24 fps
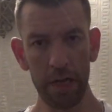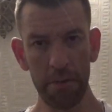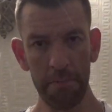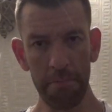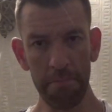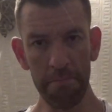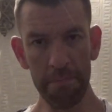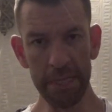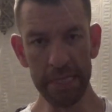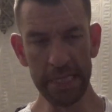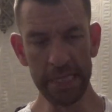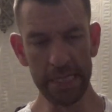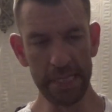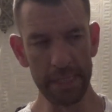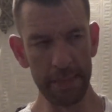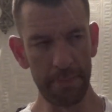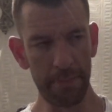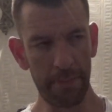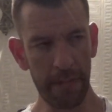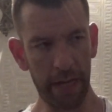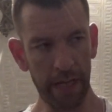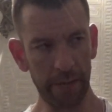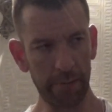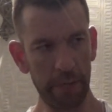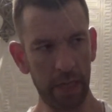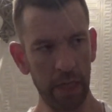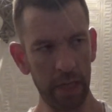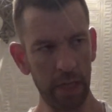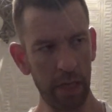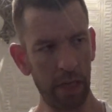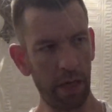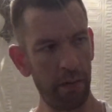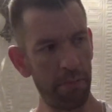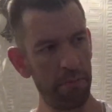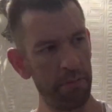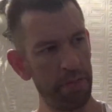Ms. Pac-Man,
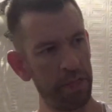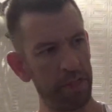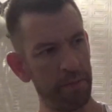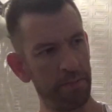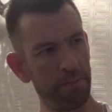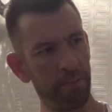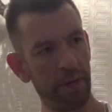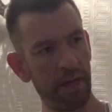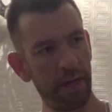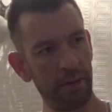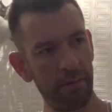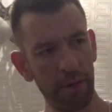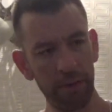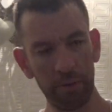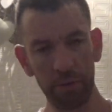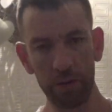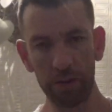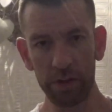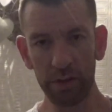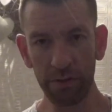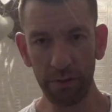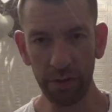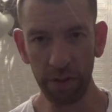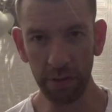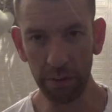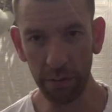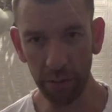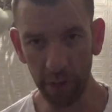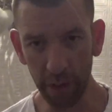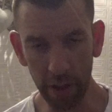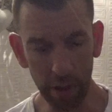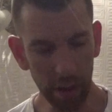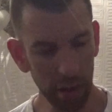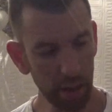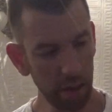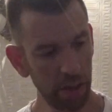or Miss Pac-Man, whichever you
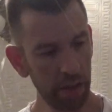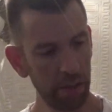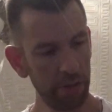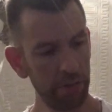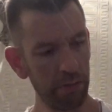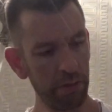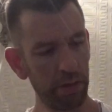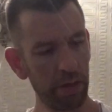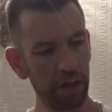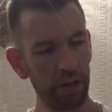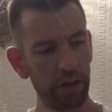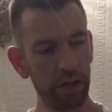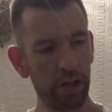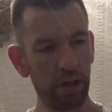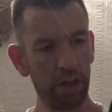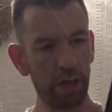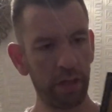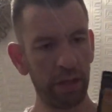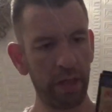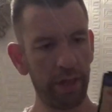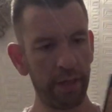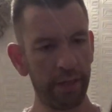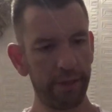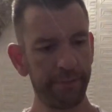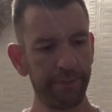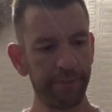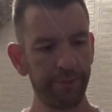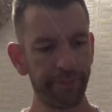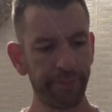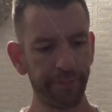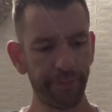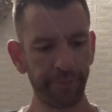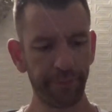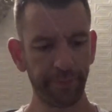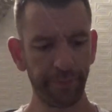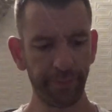wanna call it.
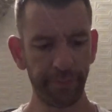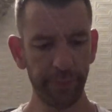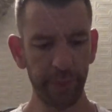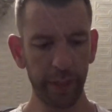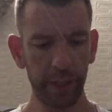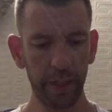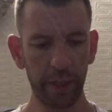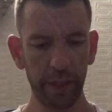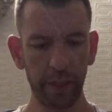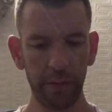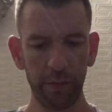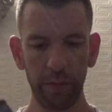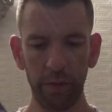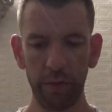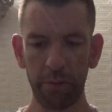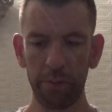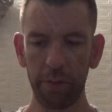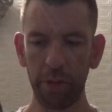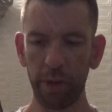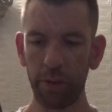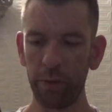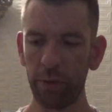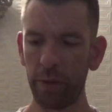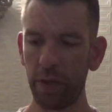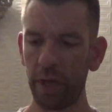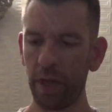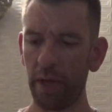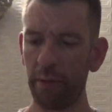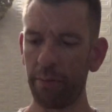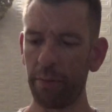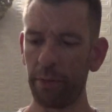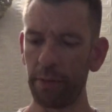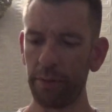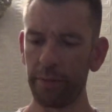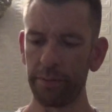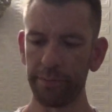Another blue
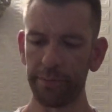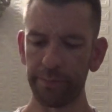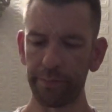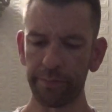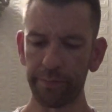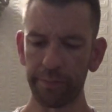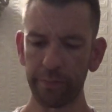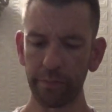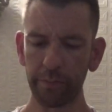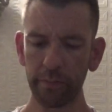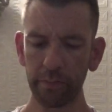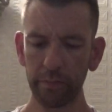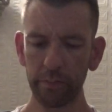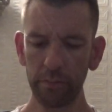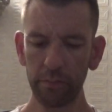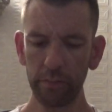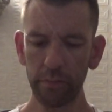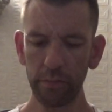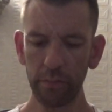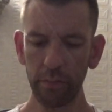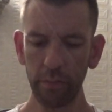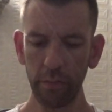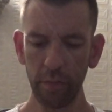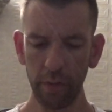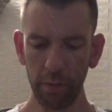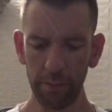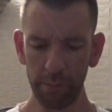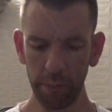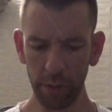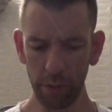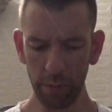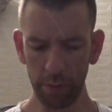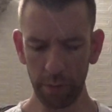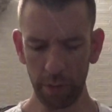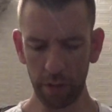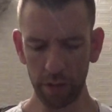label,
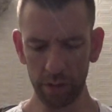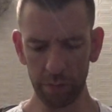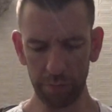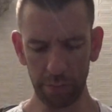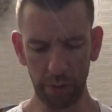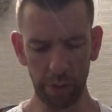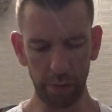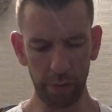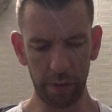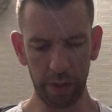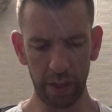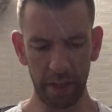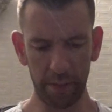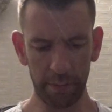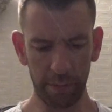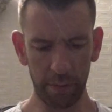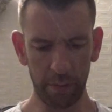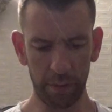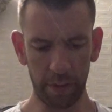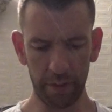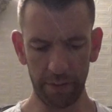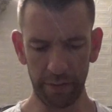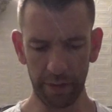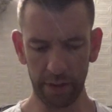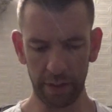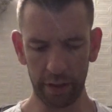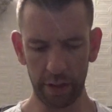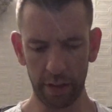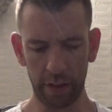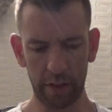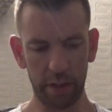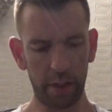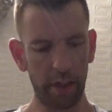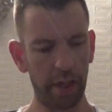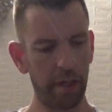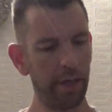blue box, blue label, whatever you
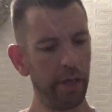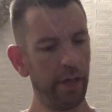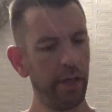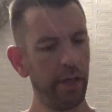call it.